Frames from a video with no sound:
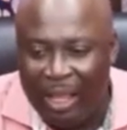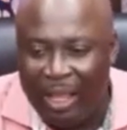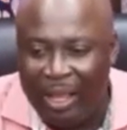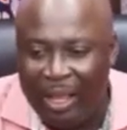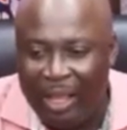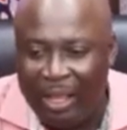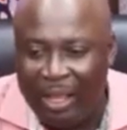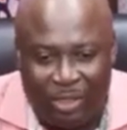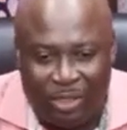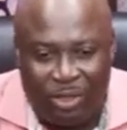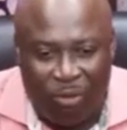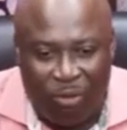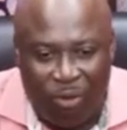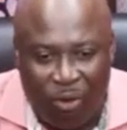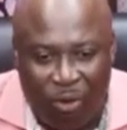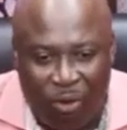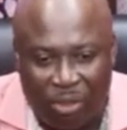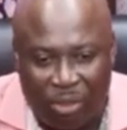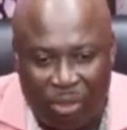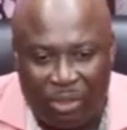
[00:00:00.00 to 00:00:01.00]
Council of
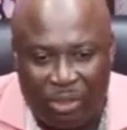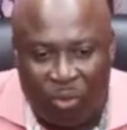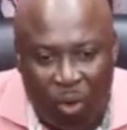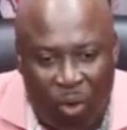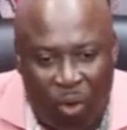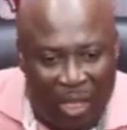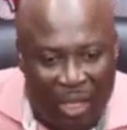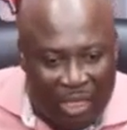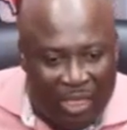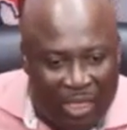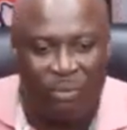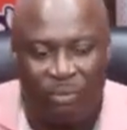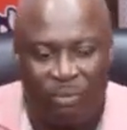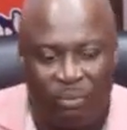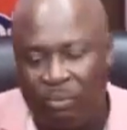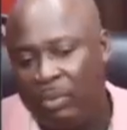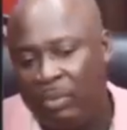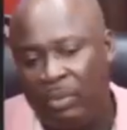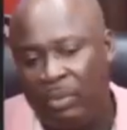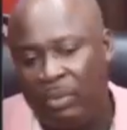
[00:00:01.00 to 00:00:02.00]
Lords.
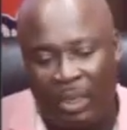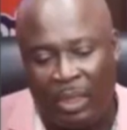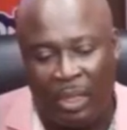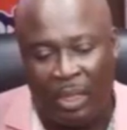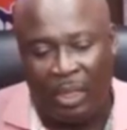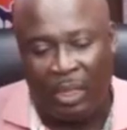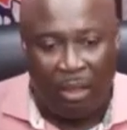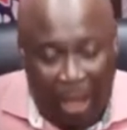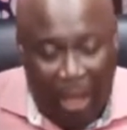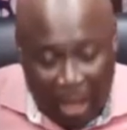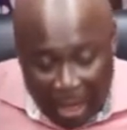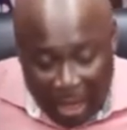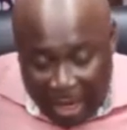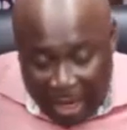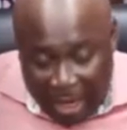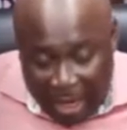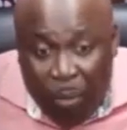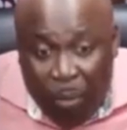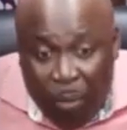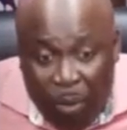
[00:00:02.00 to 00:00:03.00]
As
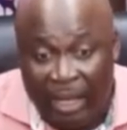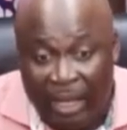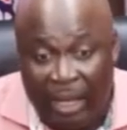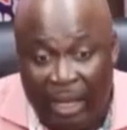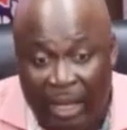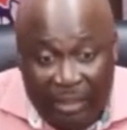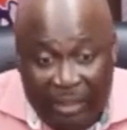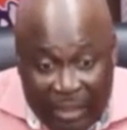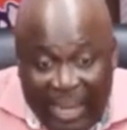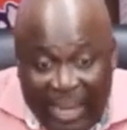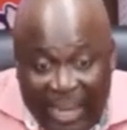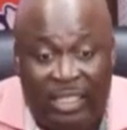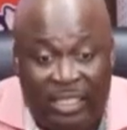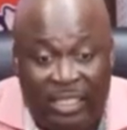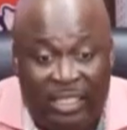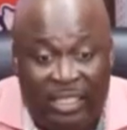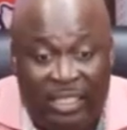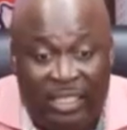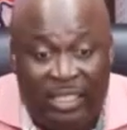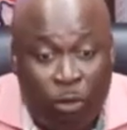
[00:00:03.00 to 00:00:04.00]
someone can, that is
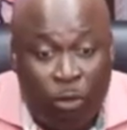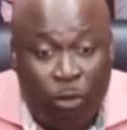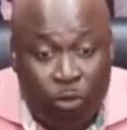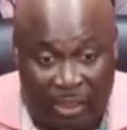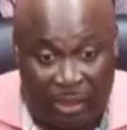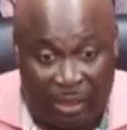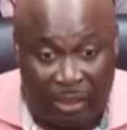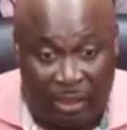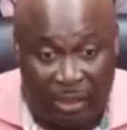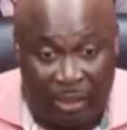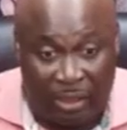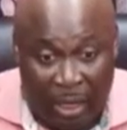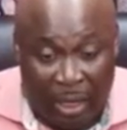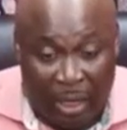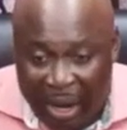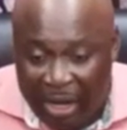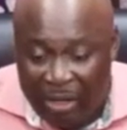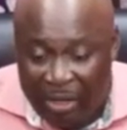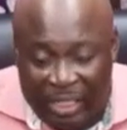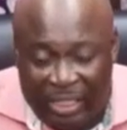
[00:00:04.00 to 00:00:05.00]
the truth.
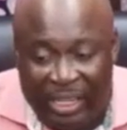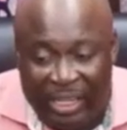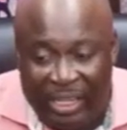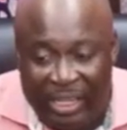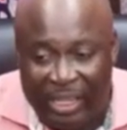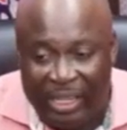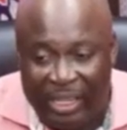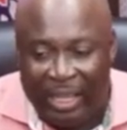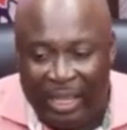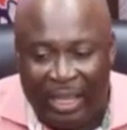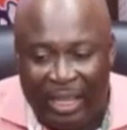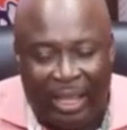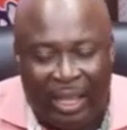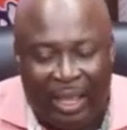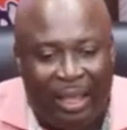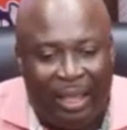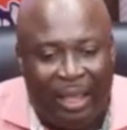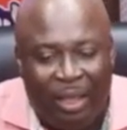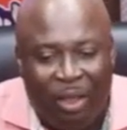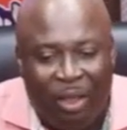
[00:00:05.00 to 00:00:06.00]
But you see,
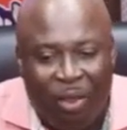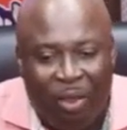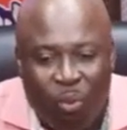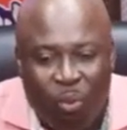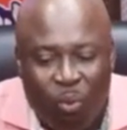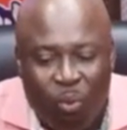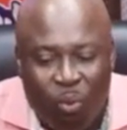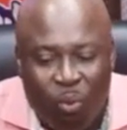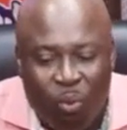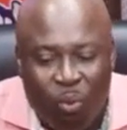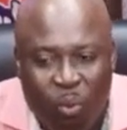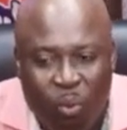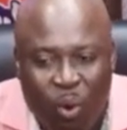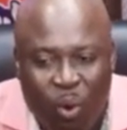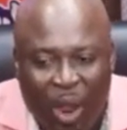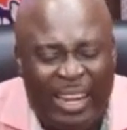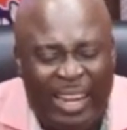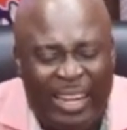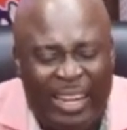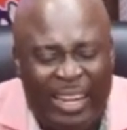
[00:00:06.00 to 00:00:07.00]
when
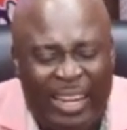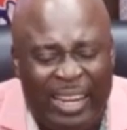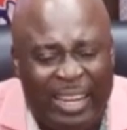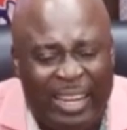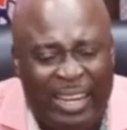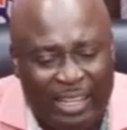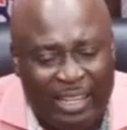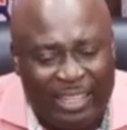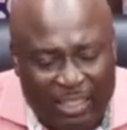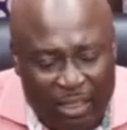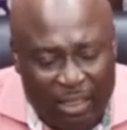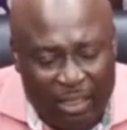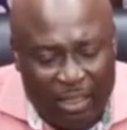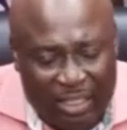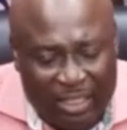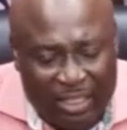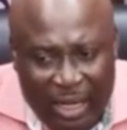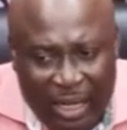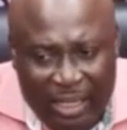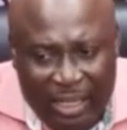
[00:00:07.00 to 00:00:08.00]
you are in a
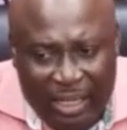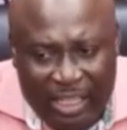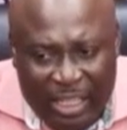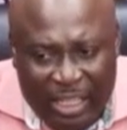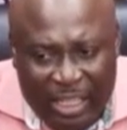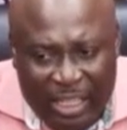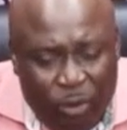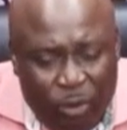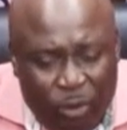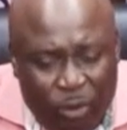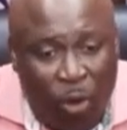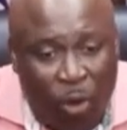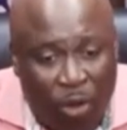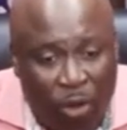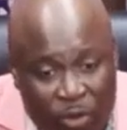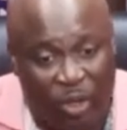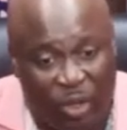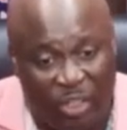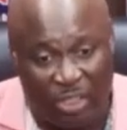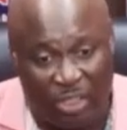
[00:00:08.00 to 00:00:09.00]
difficult
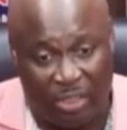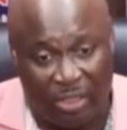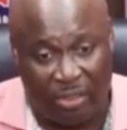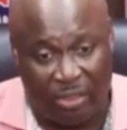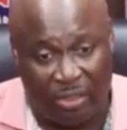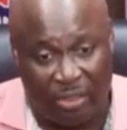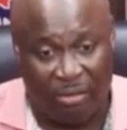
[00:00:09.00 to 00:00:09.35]
situation,